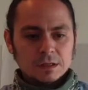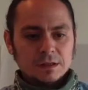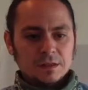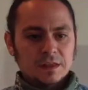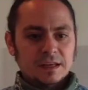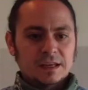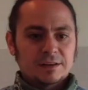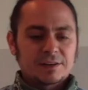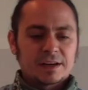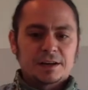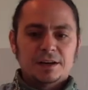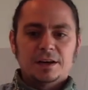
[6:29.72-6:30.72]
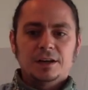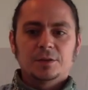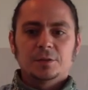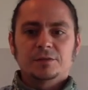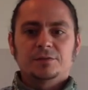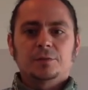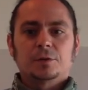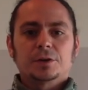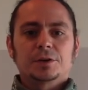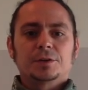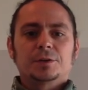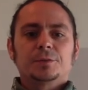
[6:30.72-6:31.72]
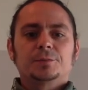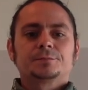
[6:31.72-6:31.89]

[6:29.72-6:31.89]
And then I've got another one for you,